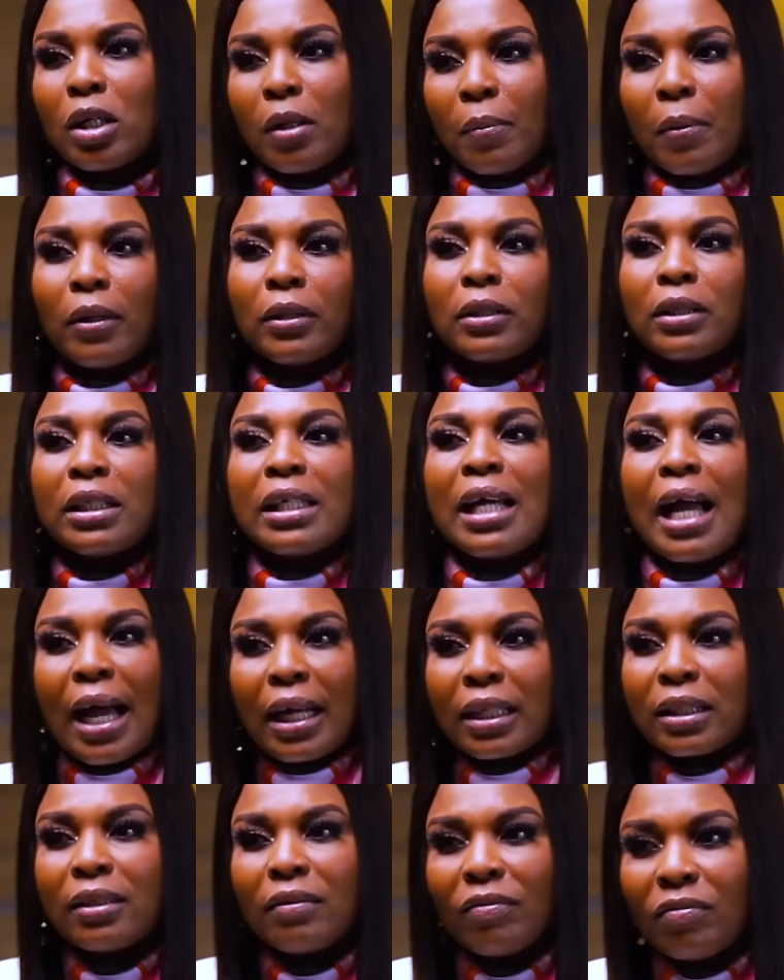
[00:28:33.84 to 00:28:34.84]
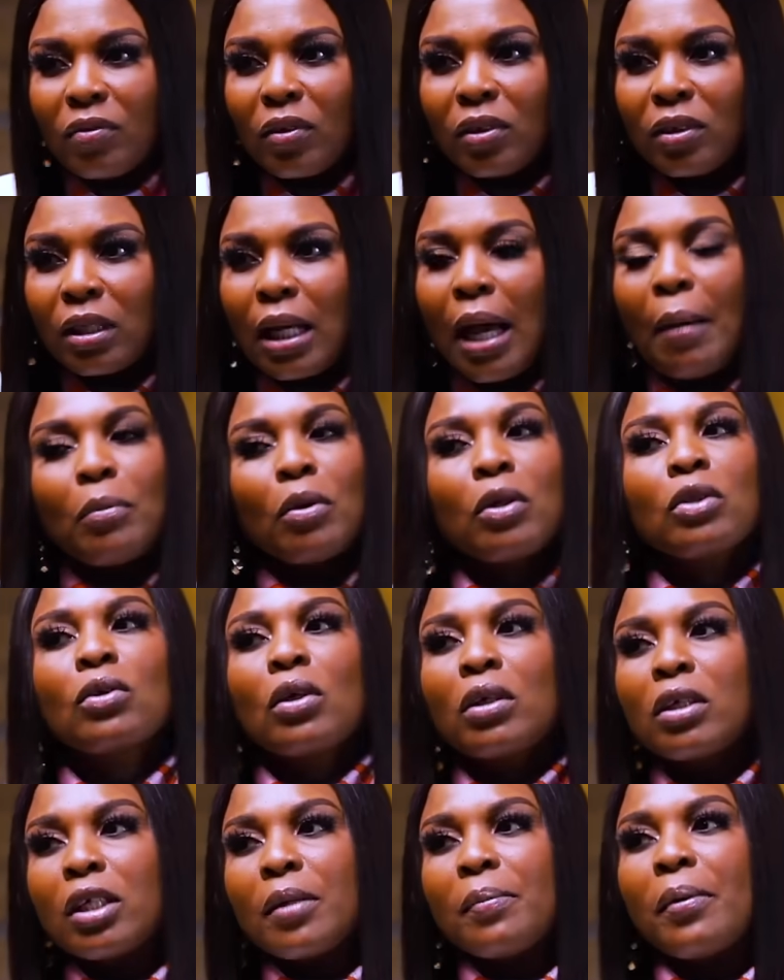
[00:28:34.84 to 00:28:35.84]
talking about the active ones. I'm not
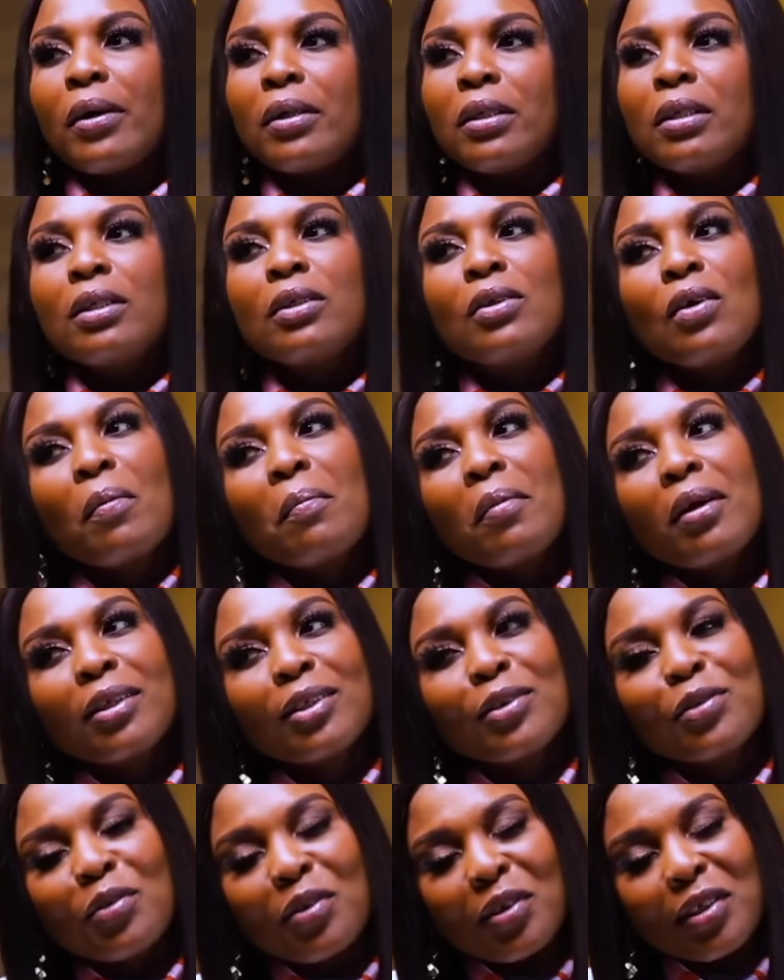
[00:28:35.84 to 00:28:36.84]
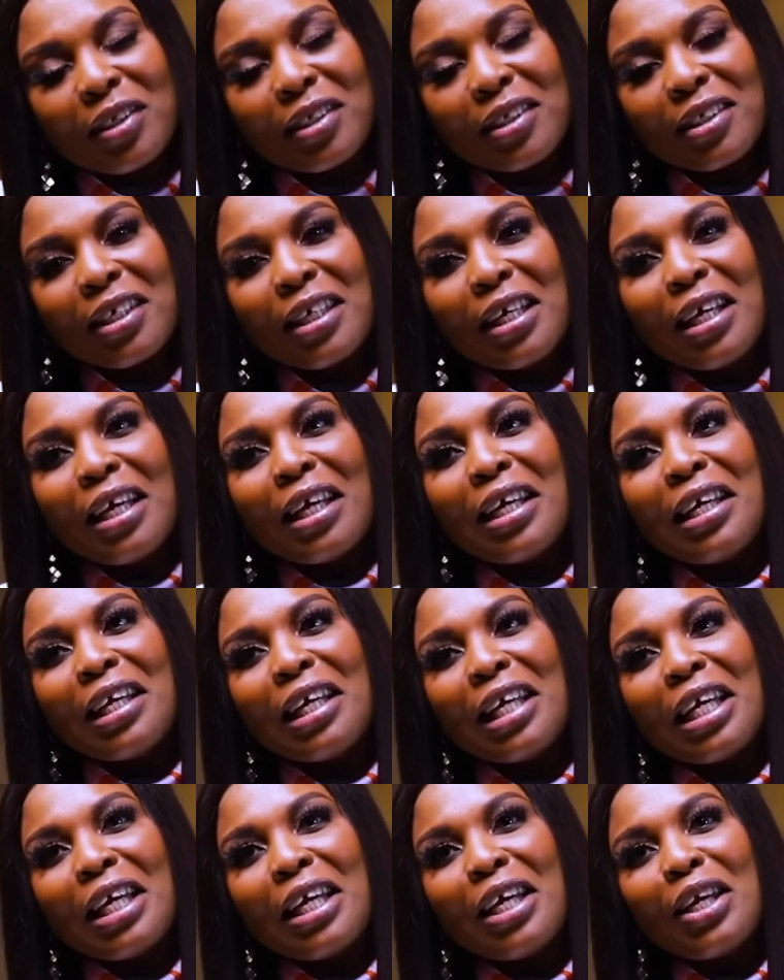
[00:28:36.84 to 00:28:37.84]
talking about the dormant
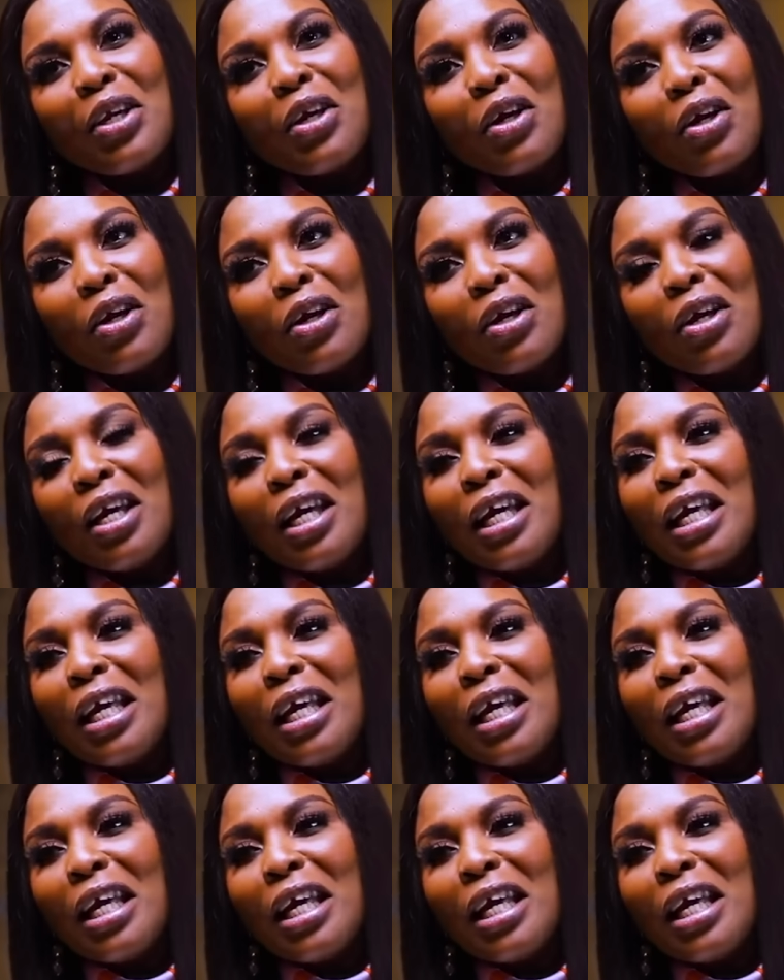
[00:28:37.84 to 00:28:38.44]
ones.